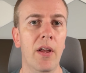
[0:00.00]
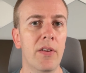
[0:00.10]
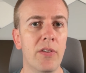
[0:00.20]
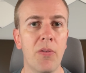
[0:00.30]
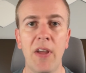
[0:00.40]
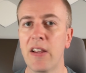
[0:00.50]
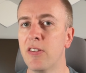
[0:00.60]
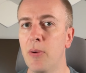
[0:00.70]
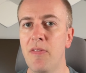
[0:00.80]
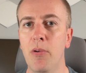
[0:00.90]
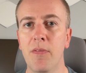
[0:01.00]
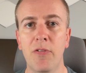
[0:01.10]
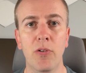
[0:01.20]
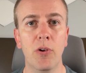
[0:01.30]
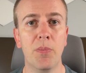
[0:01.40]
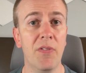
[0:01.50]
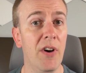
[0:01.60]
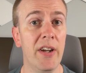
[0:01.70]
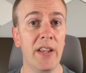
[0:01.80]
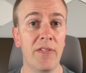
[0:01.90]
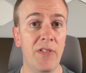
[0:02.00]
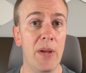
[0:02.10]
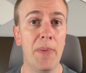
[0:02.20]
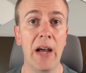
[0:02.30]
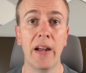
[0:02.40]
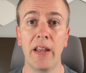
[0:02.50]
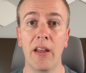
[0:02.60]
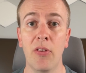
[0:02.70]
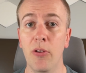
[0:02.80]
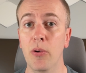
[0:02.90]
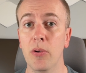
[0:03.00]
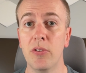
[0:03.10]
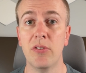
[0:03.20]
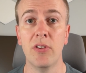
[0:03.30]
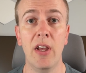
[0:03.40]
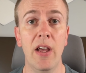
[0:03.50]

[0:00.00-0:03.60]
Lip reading: So thanks to everyone for providing feedback and thoughts,